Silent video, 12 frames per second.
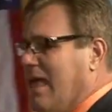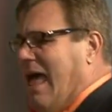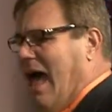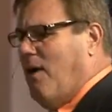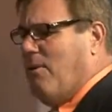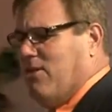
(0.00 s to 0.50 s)

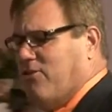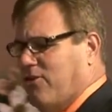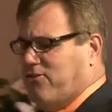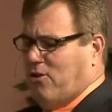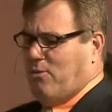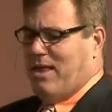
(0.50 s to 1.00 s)
I went to
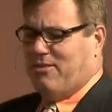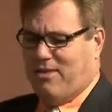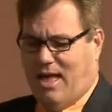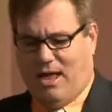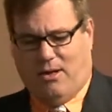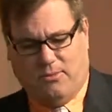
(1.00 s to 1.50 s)
church on Wednesday
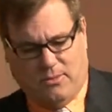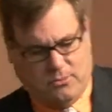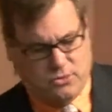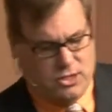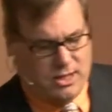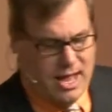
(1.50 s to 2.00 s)
night on, on
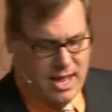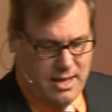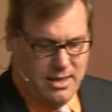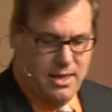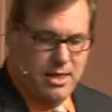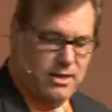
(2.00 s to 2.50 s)
July
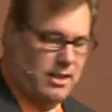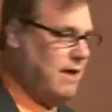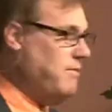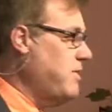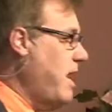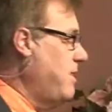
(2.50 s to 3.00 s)
the
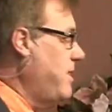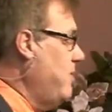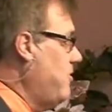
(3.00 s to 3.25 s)
eleventh, nineteen